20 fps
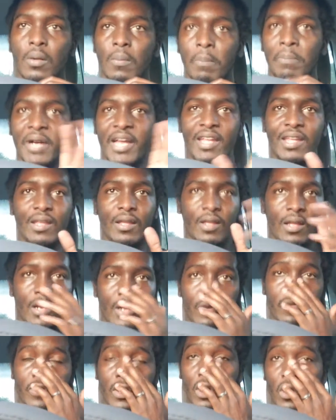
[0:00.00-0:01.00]
But,
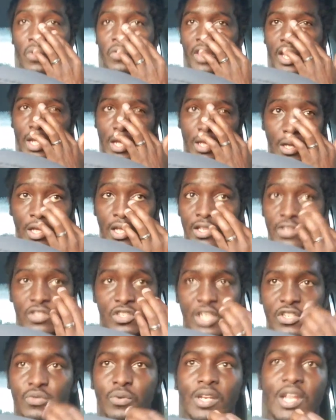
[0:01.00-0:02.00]
the whole thing is
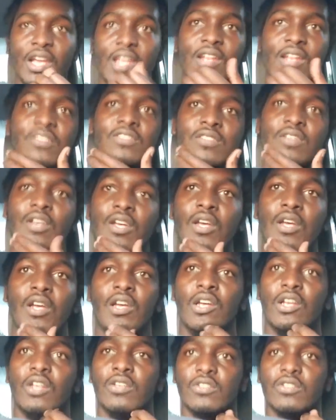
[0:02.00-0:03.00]
just ridiculous.
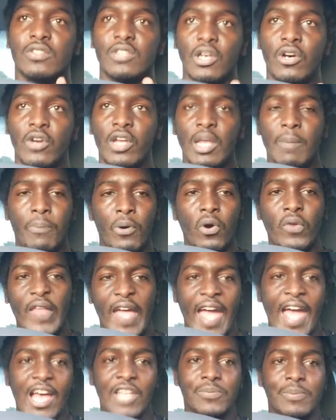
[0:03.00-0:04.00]
So he pulled the
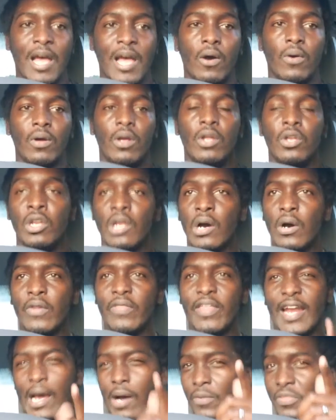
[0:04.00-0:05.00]
asp out, knowing
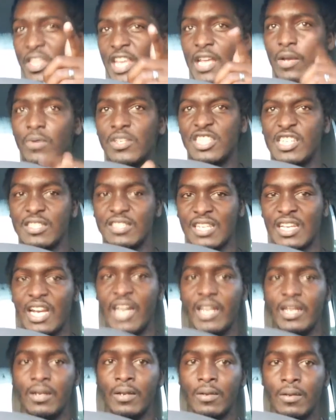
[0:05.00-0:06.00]
that I would think it was his
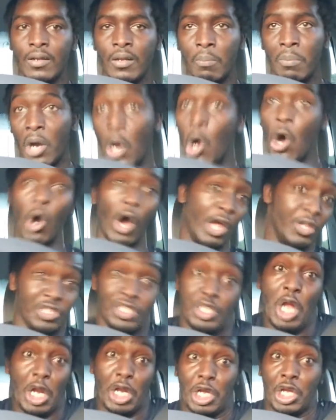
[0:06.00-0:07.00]
gun. But, it's
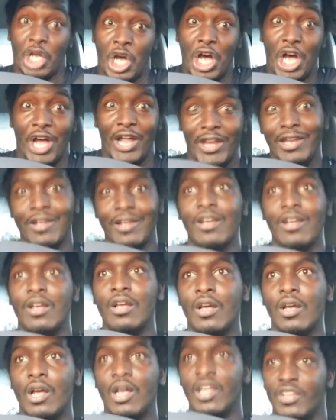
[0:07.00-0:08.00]
not a
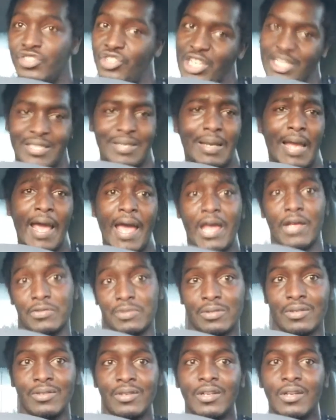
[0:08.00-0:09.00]
gun. It's just an
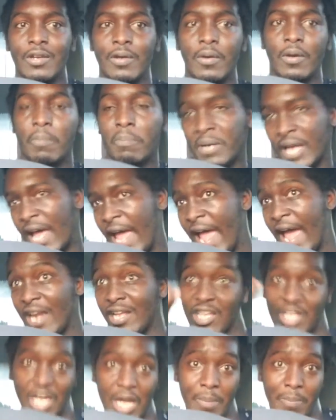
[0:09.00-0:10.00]
asp. But I had
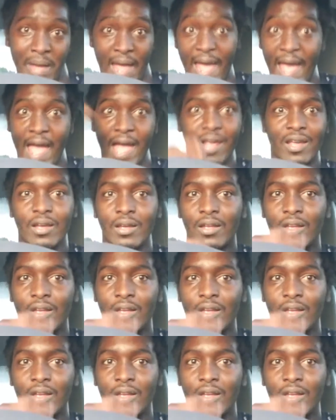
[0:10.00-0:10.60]
a gun bag.